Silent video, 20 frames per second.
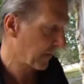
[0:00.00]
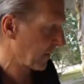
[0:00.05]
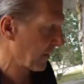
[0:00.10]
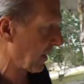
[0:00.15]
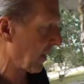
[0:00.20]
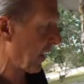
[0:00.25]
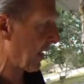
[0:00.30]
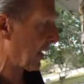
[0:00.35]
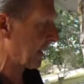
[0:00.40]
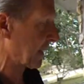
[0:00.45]

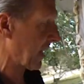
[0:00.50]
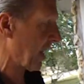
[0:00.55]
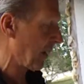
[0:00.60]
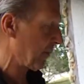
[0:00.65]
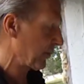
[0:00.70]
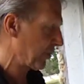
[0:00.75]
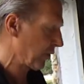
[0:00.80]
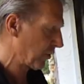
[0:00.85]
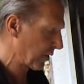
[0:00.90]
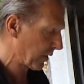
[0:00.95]
A lot of
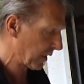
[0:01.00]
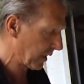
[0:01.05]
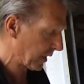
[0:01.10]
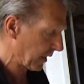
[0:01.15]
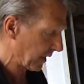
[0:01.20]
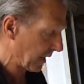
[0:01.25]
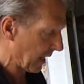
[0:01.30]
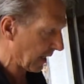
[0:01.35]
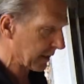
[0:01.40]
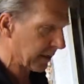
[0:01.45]
times you can
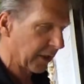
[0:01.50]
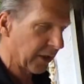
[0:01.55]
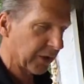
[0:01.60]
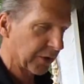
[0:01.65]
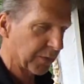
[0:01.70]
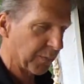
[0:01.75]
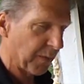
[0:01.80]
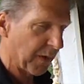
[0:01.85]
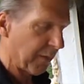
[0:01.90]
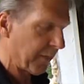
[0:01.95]
connect
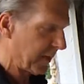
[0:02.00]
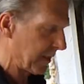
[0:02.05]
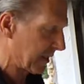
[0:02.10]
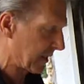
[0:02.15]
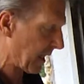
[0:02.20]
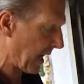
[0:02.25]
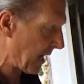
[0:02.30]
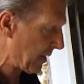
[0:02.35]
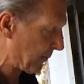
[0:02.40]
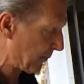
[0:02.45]
this, maybe
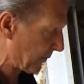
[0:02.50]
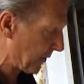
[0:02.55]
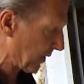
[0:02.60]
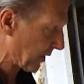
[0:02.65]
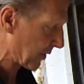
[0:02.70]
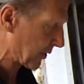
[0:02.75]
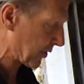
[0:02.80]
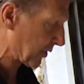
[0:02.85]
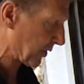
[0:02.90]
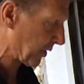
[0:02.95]
tape
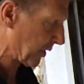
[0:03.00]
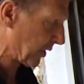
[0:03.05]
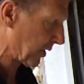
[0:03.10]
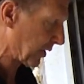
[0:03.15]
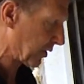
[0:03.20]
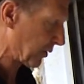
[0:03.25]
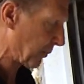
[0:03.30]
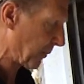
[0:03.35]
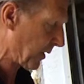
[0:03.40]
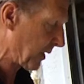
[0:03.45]
this to
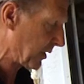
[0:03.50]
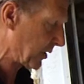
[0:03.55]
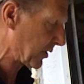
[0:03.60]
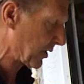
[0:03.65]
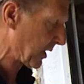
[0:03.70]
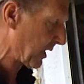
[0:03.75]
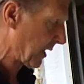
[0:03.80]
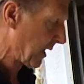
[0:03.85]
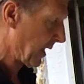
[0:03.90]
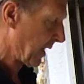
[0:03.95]
this
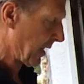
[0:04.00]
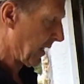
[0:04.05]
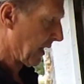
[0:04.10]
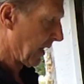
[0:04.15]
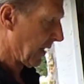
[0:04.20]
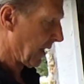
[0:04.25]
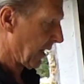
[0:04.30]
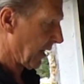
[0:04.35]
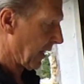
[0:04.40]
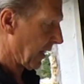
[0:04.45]
piece,
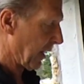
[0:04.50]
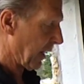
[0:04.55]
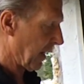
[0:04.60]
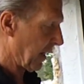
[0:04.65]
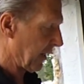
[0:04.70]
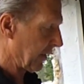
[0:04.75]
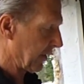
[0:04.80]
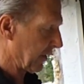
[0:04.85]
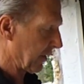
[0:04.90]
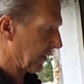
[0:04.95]

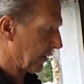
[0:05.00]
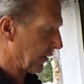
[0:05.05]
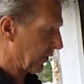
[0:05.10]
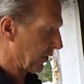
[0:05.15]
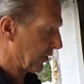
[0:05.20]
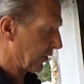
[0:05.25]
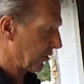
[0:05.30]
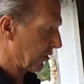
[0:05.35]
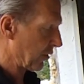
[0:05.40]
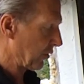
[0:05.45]
and
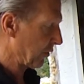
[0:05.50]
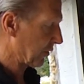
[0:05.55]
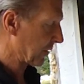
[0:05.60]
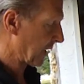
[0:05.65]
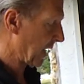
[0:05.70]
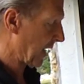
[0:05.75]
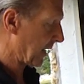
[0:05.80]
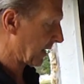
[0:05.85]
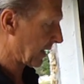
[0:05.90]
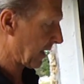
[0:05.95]
you can use
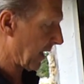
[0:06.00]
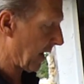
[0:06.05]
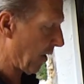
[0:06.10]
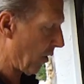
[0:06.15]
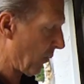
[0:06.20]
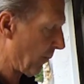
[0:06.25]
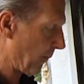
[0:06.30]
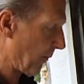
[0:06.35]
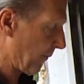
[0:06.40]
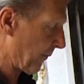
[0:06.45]
that to
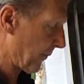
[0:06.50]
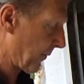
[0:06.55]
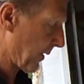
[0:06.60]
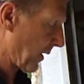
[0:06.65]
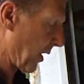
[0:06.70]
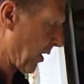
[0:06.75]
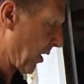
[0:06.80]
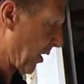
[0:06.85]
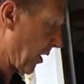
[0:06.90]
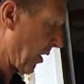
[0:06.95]
help
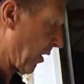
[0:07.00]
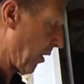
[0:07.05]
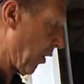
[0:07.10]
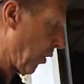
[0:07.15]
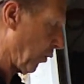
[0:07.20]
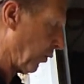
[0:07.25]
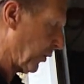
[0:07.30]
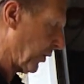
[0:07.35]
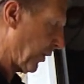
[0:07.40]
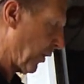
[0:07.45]

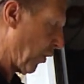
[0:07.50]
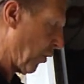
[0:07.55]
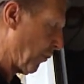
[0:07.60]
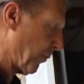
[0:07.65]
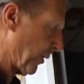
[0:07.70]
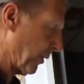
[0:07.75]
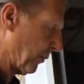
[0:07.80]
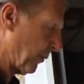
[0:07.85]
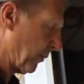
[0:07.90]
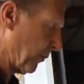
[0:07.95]
hold it
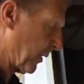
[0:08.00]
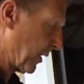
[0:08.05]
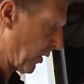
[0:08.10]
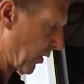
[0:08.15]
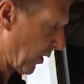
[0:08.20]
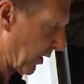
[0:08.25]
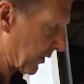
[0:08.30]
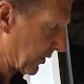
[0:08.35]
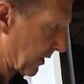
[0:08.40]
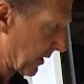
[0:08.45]
open,
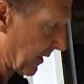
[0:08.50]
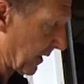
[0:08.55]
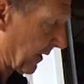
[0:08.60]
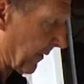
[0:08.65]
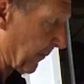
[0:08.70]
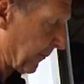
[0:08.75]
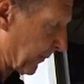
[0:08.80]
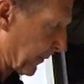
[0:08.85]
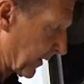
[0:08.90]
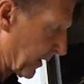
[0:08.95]
because
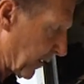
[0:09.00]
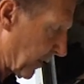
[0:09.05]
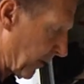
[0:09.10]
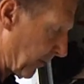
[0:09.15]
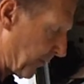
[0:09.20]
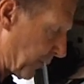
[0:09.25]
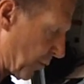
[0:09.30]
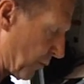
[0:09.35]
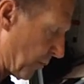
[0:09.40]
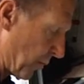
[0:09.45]

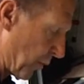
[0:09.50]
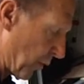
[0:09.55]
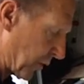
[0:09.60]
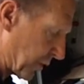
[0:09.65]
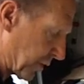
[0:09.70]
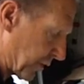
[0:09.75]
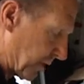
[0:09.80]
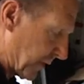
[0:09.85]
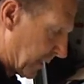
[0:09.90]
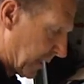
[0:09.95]
if you
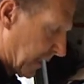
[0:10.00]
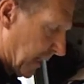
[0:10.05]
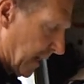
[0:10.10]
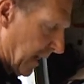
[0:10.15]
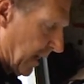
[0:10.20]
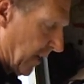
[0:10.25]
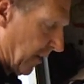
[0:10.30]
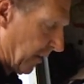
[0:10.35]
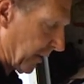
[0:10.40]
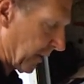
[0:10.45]
push it
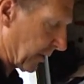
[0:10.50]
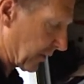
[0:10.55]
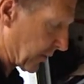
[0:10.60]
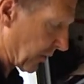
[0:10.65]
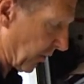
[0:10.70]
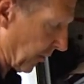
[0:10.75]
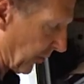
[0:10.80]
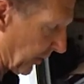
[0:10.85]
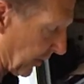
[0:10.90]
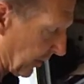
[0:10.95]
down and
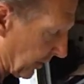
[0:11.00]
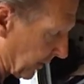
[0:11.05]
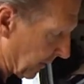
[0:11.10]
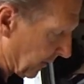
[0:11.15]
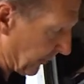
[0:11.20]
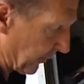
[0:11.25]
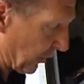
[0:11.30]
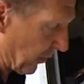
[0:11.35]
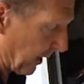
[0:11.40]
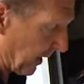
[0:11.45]
turn it,
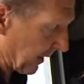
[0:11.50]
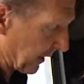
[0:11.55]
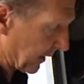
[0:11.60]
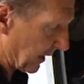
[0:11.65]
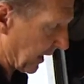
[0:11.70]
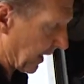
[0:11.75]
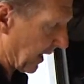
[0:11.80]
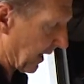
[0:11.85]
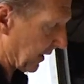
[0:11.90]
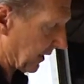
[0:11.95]
if you hit
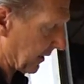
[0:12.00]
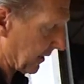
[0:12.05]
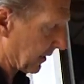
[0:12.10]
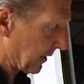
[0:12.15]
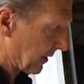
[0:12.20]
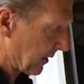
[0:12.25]
that